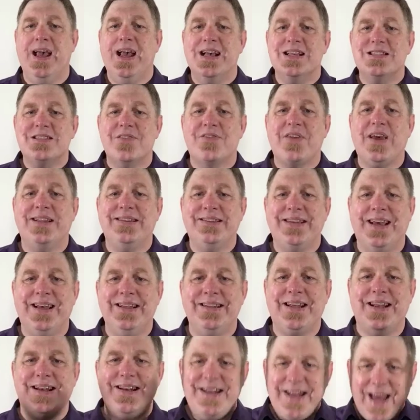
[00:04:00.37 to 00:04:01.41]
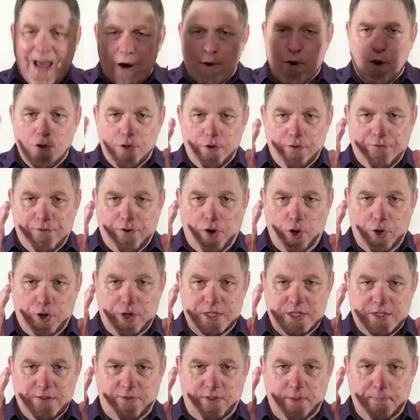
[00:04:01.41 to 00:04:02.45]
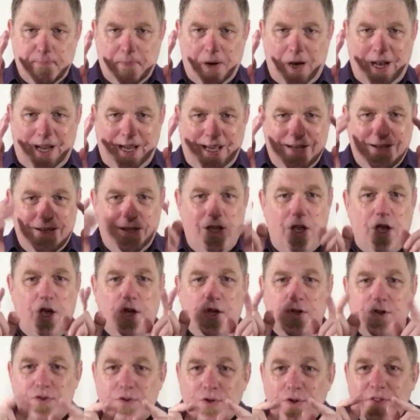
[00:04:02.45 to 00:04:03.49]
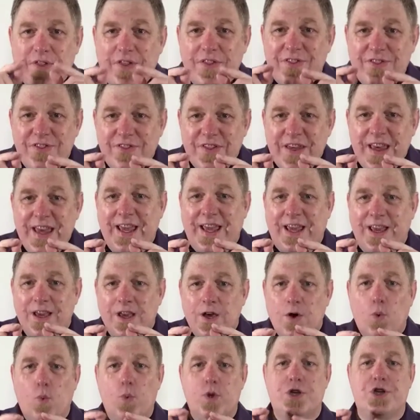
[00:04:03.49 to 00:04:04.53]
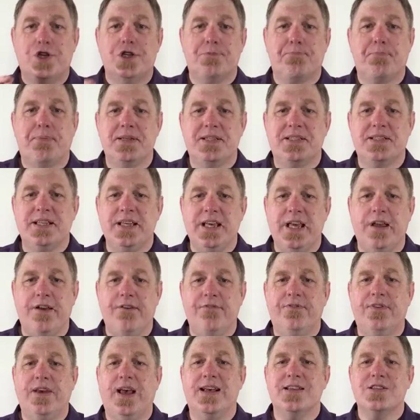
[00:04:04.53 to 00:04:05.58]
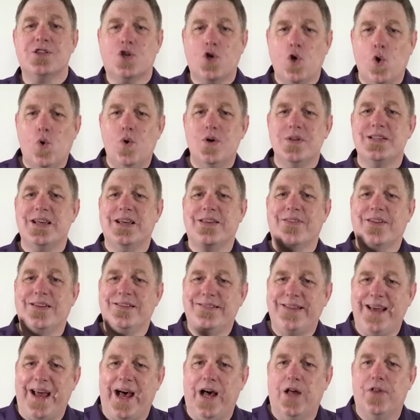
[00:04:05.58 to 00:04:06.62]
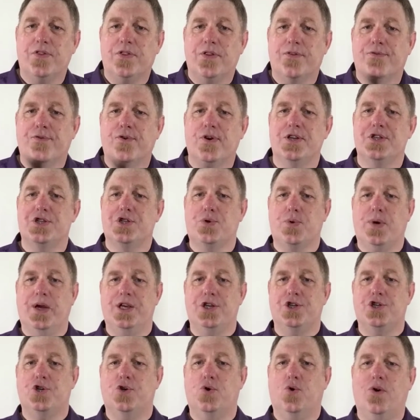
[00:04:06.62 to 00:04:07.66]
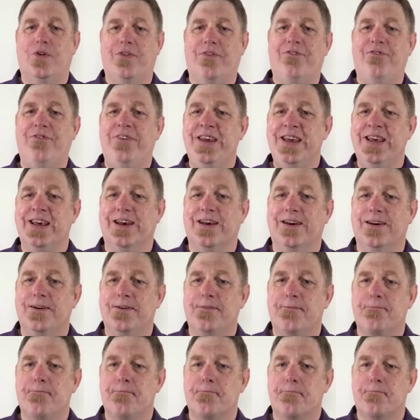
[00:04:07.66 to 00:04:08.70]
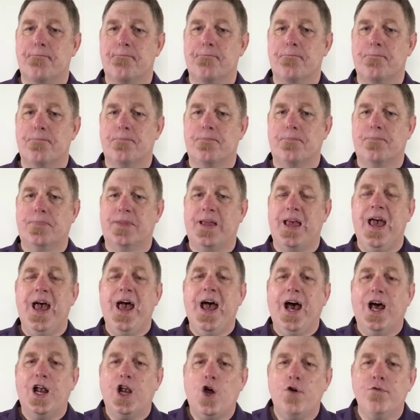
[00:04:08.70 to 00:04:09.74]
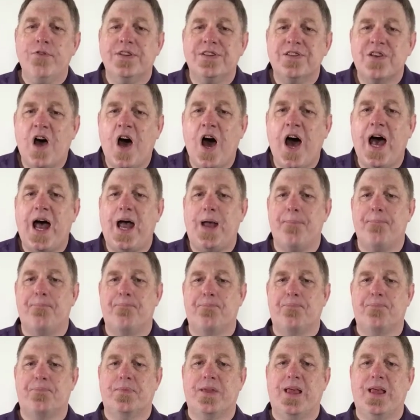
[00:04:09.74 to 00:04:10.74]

is that they tend to narrow the focus of the mind to the thing which is perceived as causing the doubt, the frustration, or the fear. And over time,